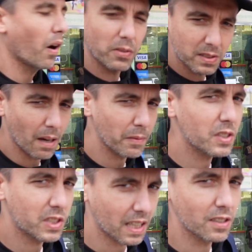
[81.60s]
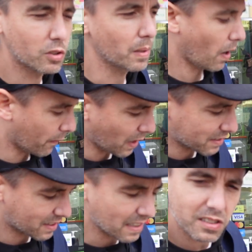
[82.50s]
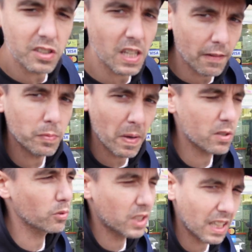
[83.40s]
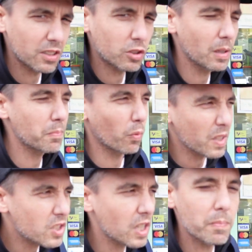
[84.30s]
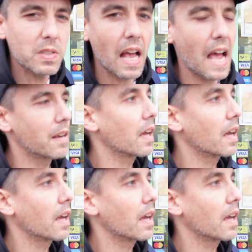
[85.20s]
I'll start with the chicken strip. That's the chef's special, chicken strip with chips and